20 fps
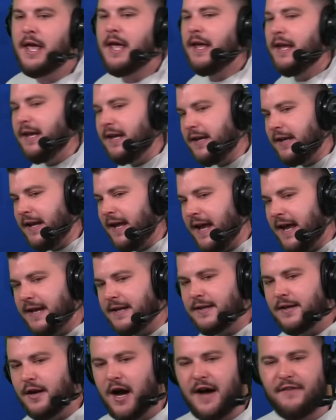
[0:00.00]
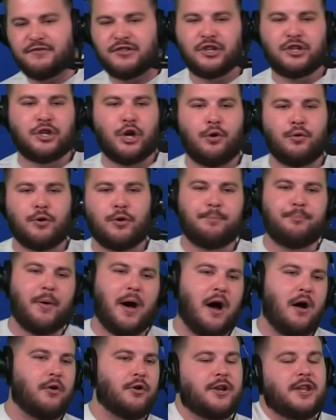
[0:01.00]
He can hand it off to Tony
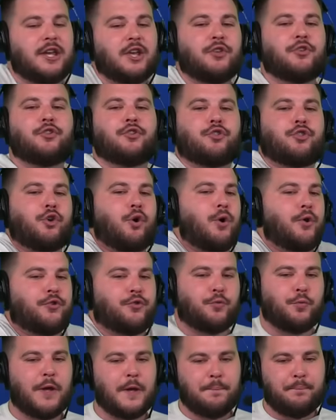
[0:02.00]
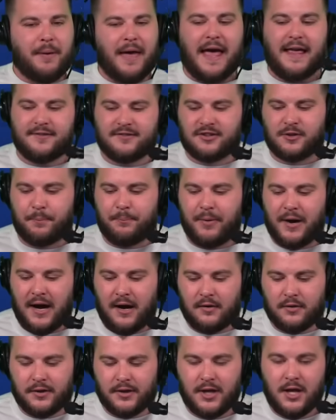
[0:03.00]
Pollard. He can throw a swing pass to
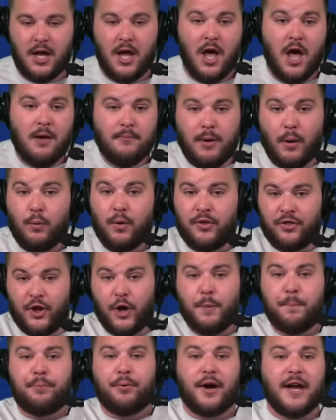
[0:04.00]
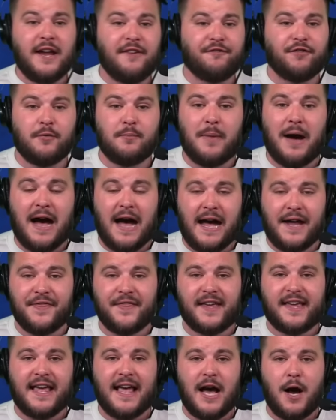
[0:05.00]
Pollard. But when they're playing from behind
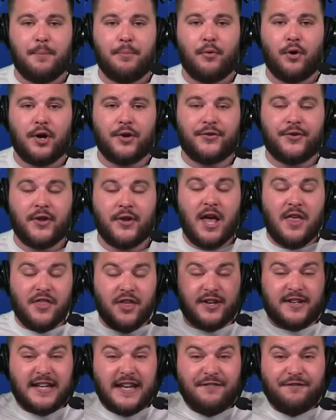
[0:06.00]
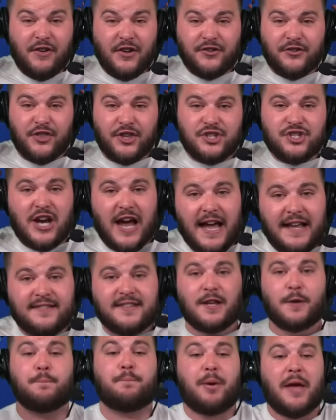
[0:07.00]
the Cowboys, the defense of the Giants
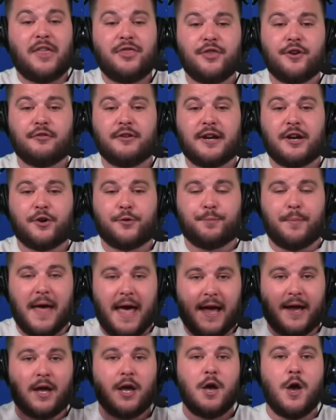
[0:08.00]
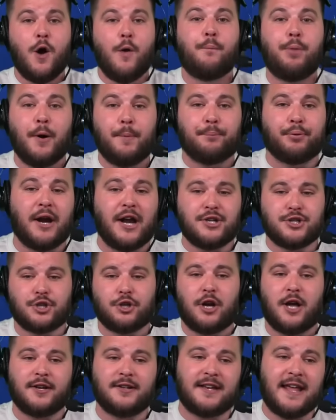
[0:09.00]
can pin their ears back, put
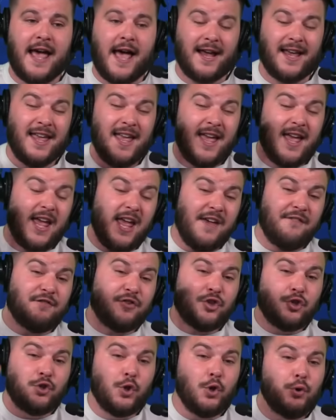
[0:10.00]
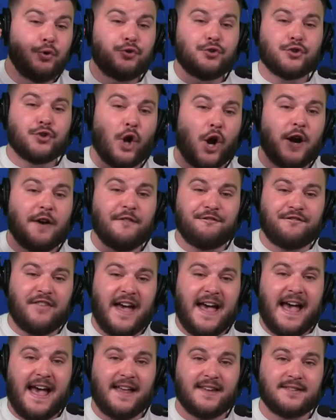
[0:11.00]
pressure on Dak. If you start
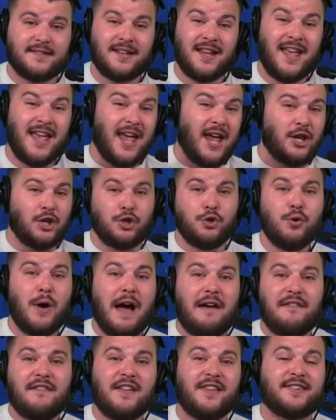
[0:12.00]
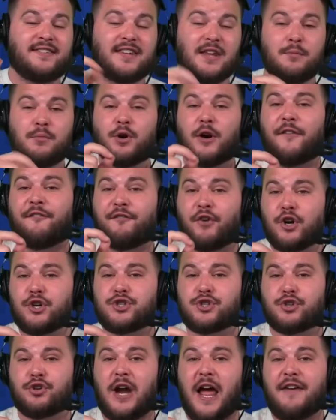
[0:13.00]
fast and you have a similar
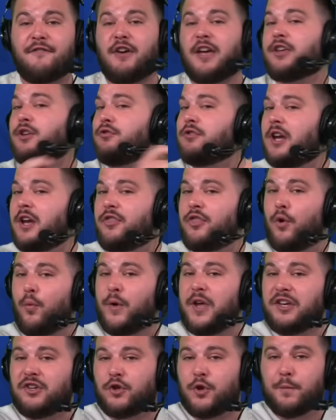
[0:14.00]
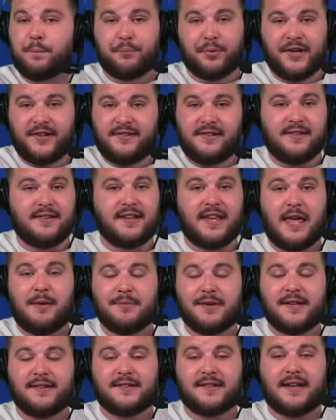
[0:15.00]
first drive like you did in the week two preseason game
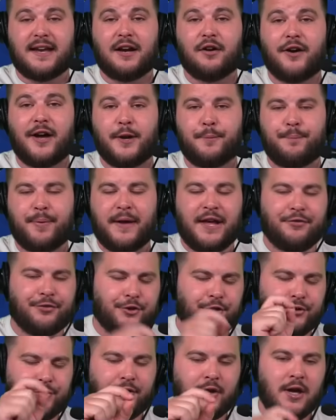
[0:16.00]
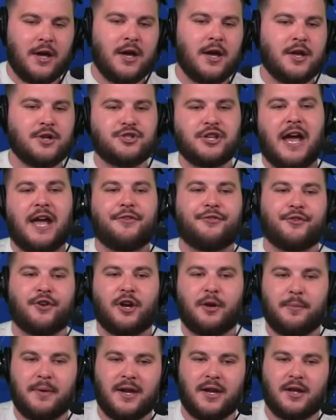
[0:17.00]
against the Carolina Panthers, Giants are
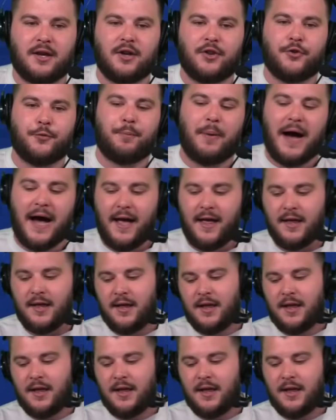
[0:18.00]
going to be in a good spot.